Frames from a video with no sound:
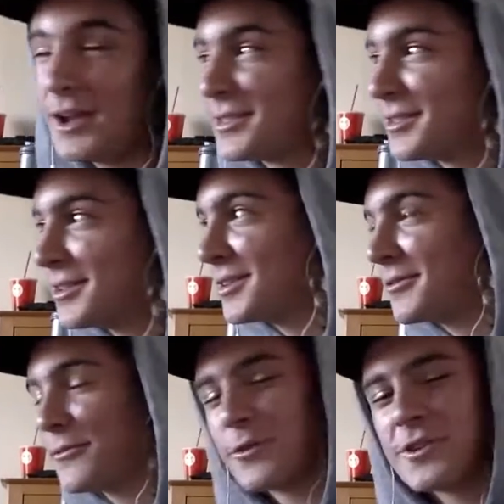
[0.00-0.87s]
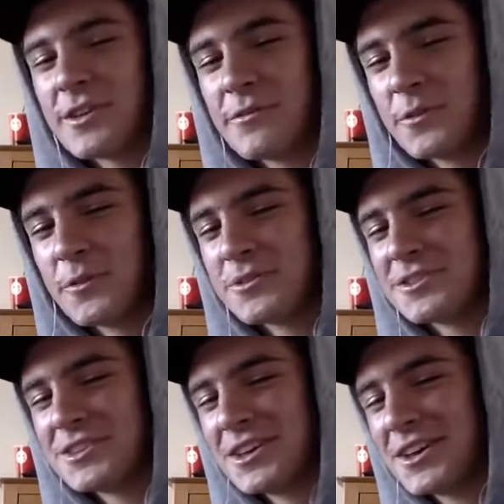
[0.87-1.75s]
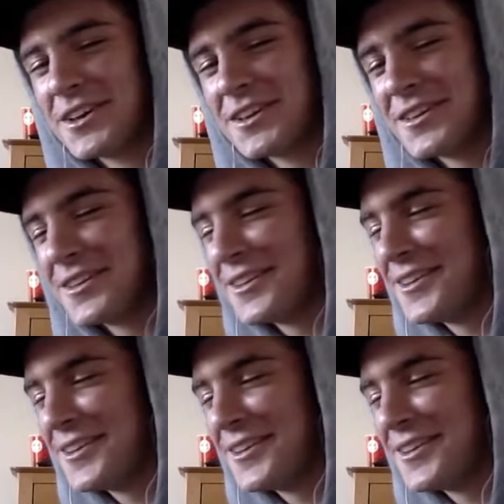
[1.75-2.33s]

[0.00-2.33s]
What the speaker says: I thought the frontside flip was sick.